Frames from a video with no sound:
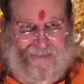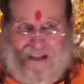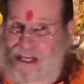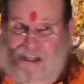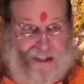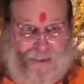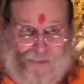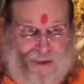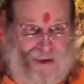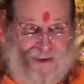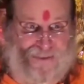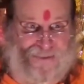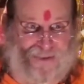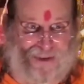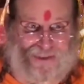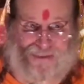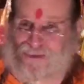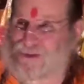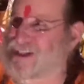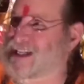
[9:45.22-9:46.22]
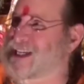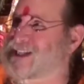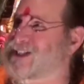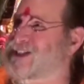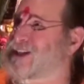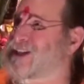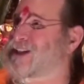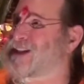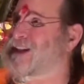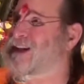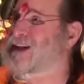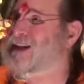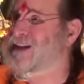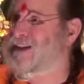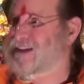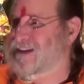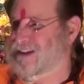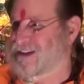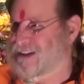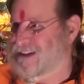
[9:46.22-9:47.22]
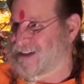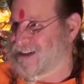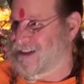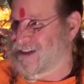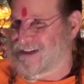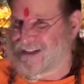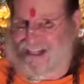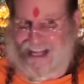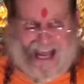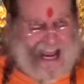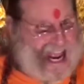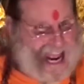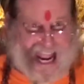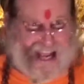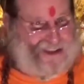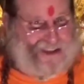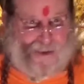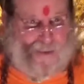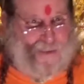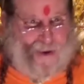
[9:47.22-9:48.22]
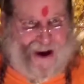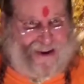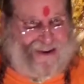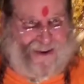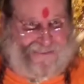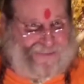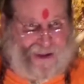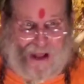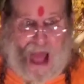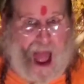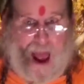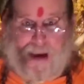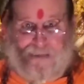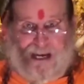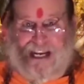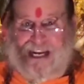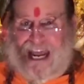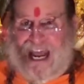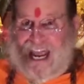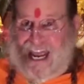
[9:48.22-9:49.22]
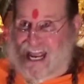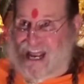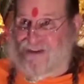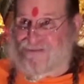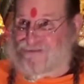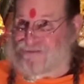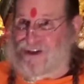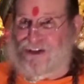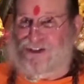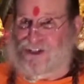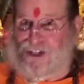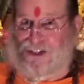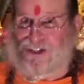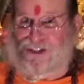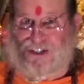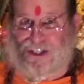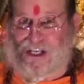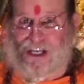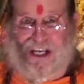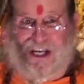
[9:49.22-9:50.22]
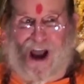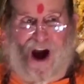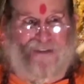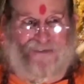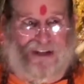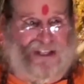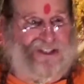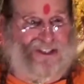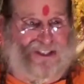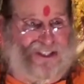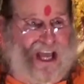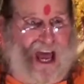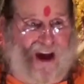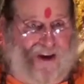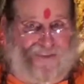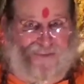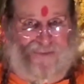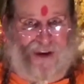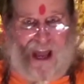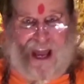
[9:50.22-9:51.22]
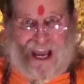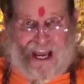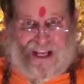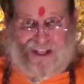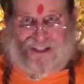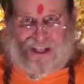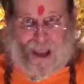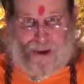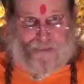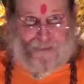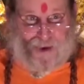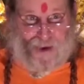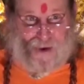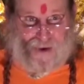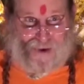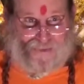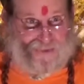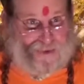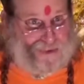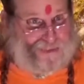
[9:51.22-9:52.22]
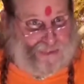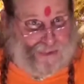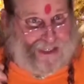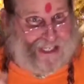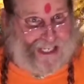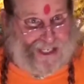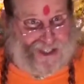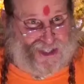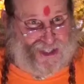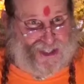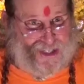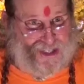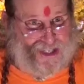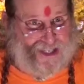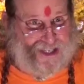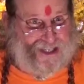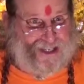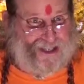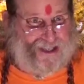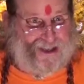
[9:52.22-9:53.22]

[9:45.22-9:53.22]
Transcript: It's a beautiful tradition. It's a wonderful, I mean, efficiency of itself is a beautiful tradition.